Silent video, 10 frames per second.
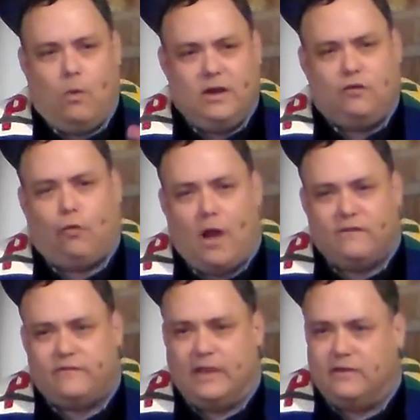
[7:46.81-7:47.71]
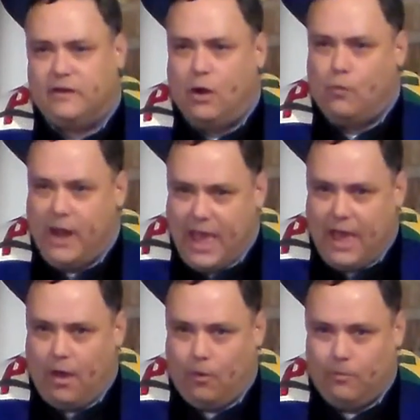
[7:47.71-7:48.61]
What did Christ need to know
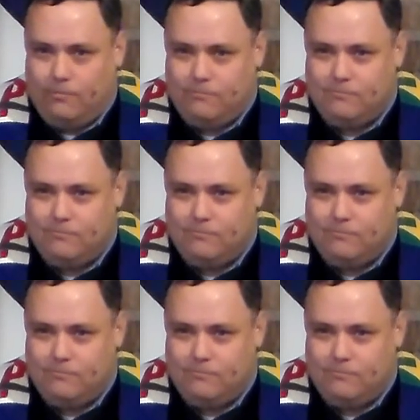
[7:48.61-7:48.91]
now?